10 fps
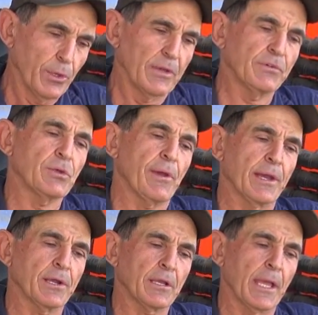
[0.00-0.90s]
We give it to
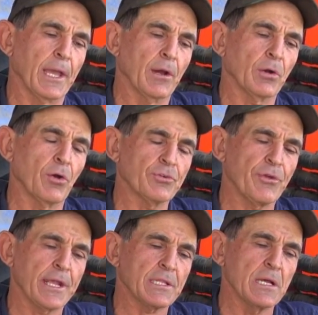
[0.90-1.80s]
our
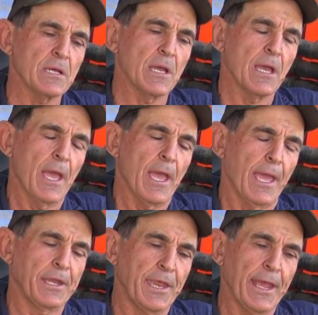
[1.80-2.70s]
contractor,
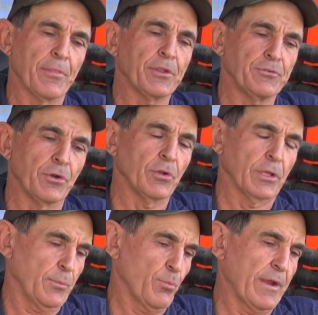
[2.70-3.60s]
and down the
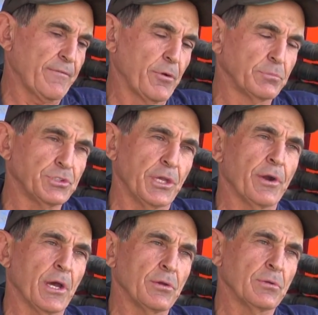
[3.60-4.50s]
drill it went from
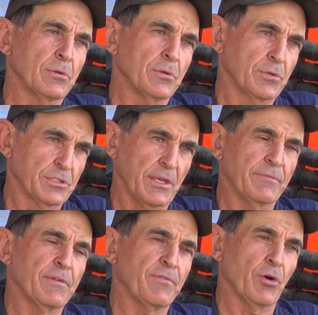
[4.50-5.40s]
0 to
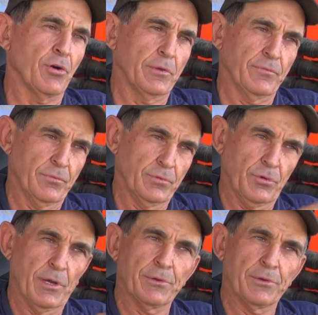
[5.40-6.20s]
75 to